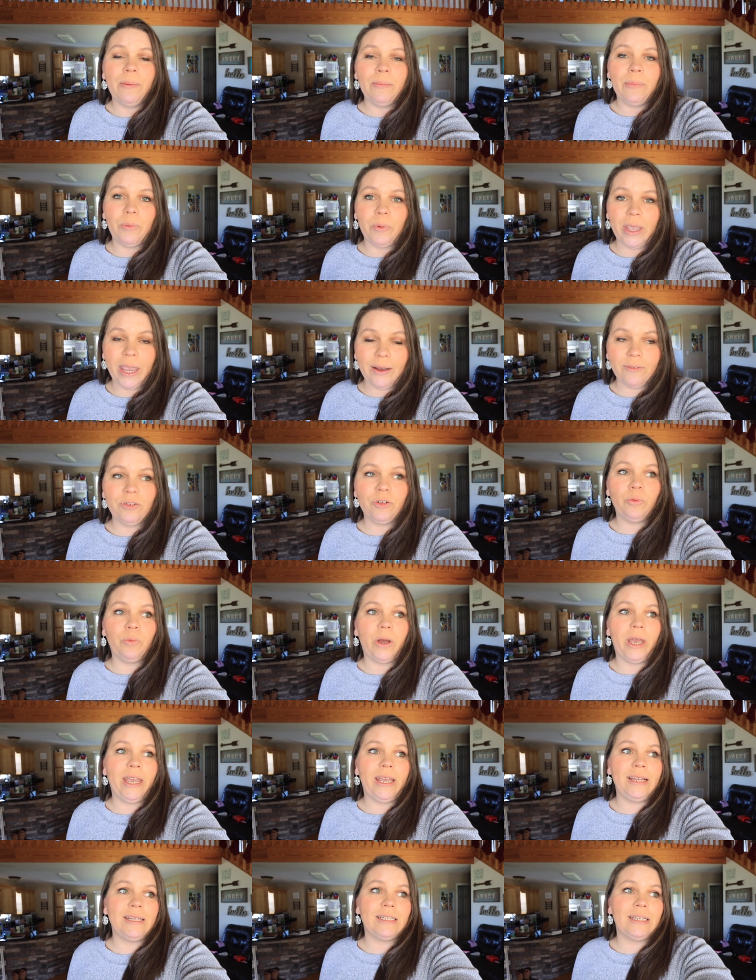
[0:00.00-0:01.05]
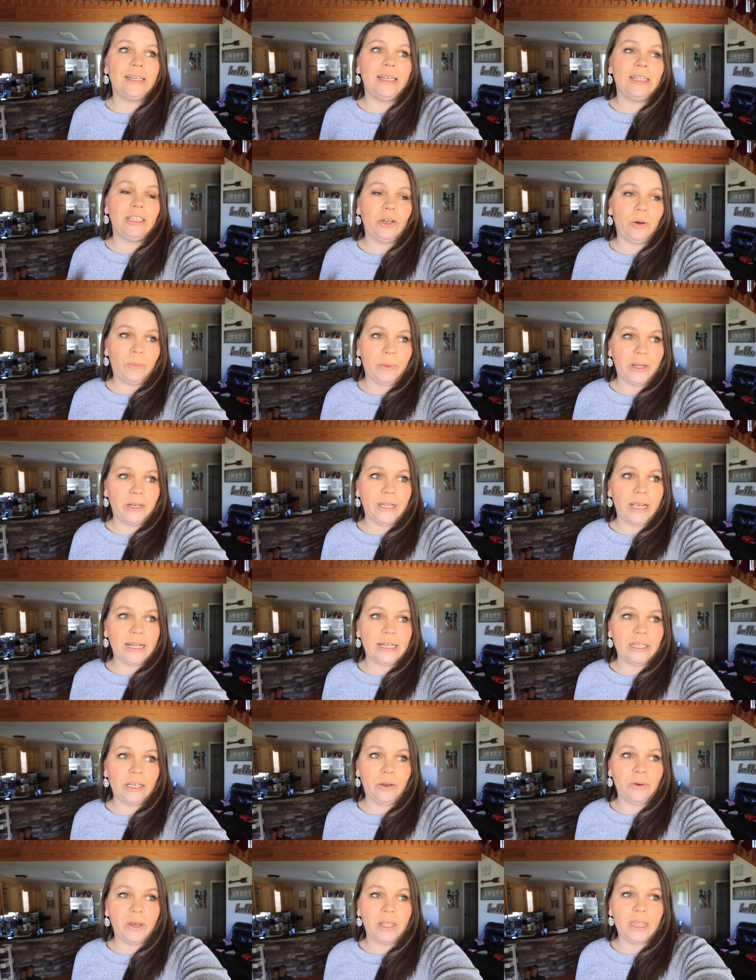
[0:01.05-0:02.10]
but we have to wait until monday
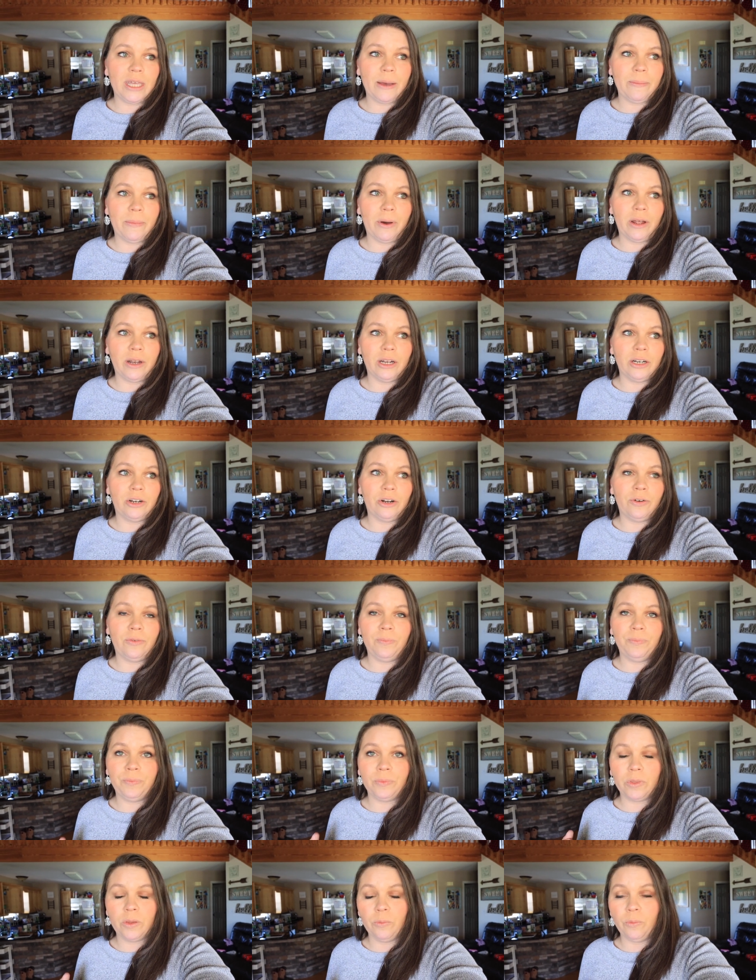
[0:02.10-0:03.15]
to go get that monitor